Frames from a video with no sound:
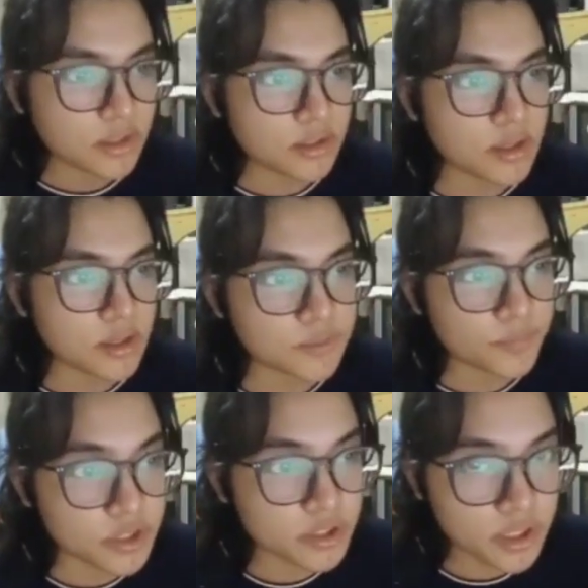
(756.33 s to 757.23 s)

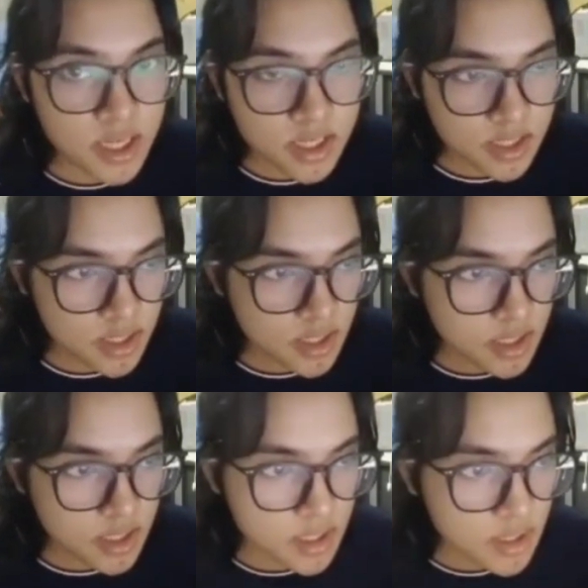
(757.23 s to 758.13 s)
expression E.
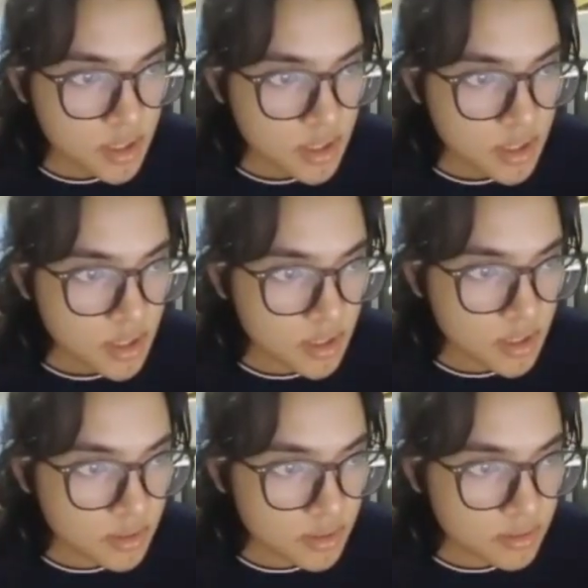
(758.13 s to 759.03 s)
And
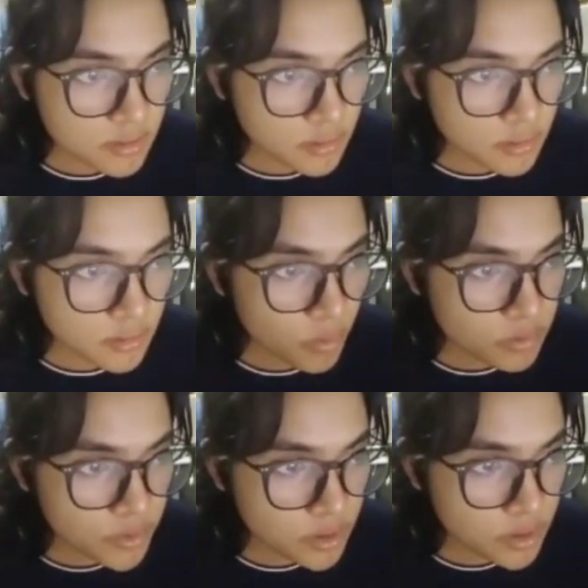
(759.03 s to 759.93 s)
then once we're
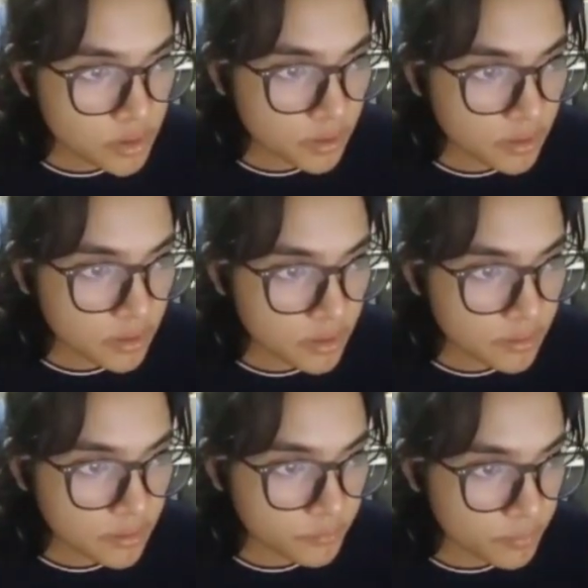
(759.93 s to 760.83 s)
done with the left,
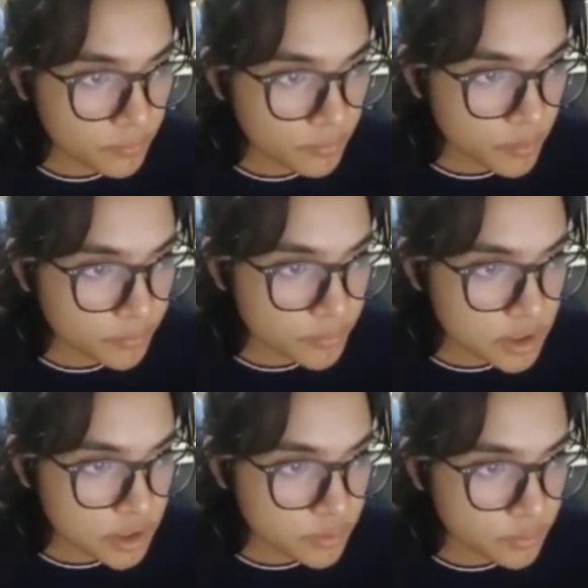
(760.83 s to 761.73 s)
we're now going to
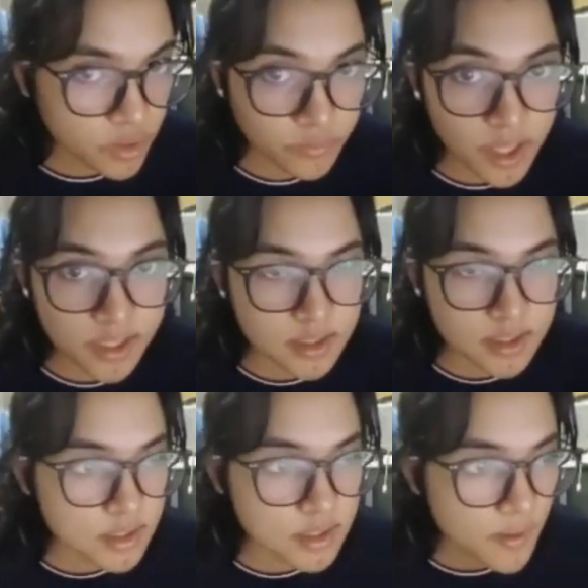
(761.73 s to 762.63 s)
proceed with the
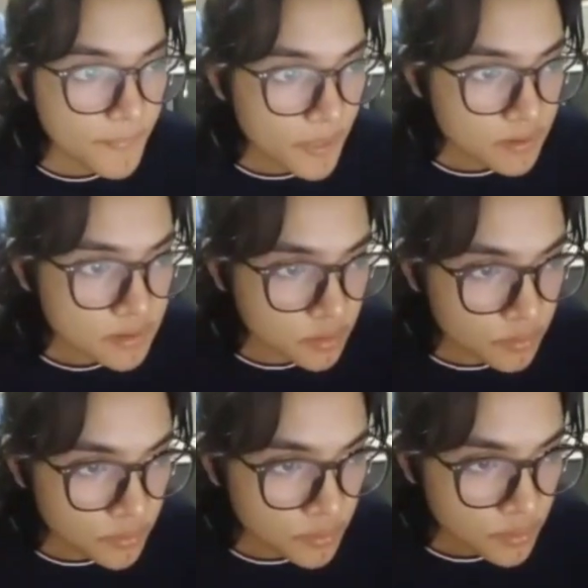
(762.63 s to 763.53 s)
rights. So
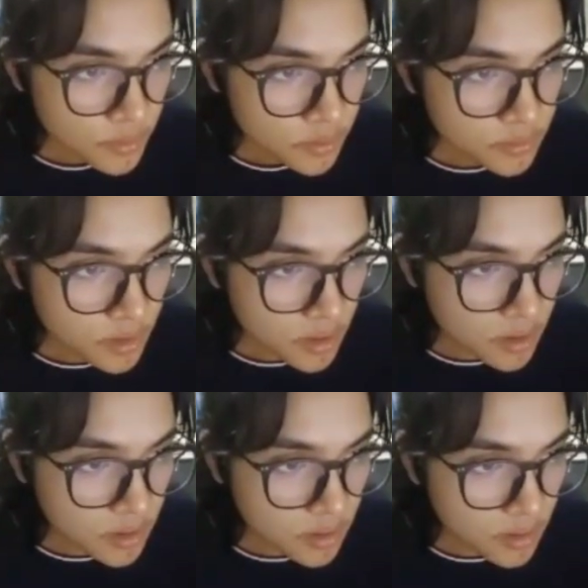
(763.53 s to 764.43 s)

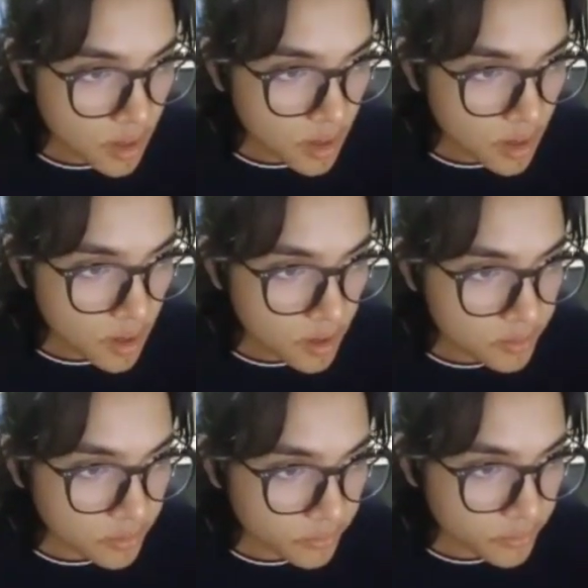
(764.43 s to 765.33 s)
the in
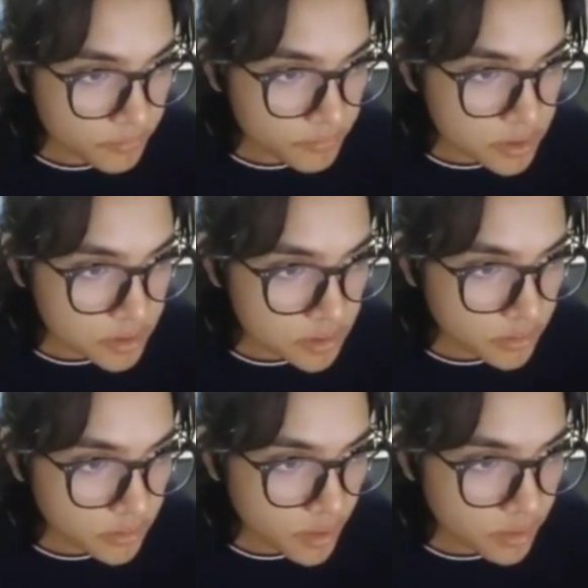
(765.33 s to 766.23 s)
our current position, the
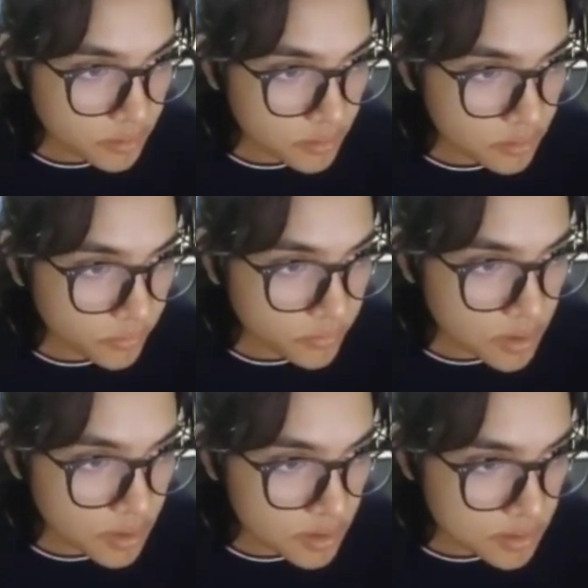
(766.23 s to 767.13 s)
right node
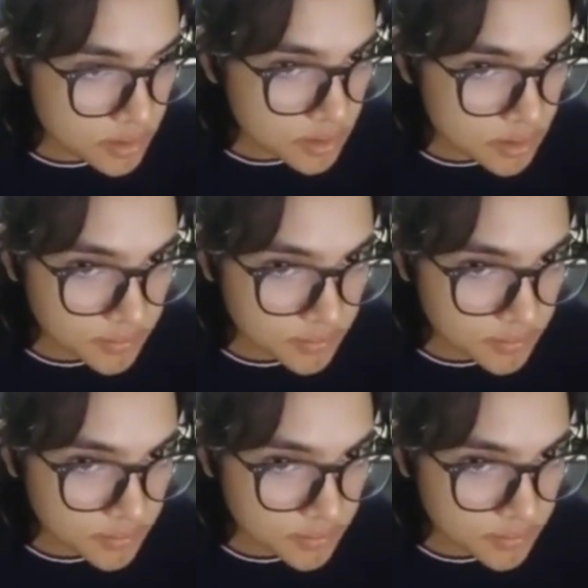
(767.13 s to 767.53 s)
is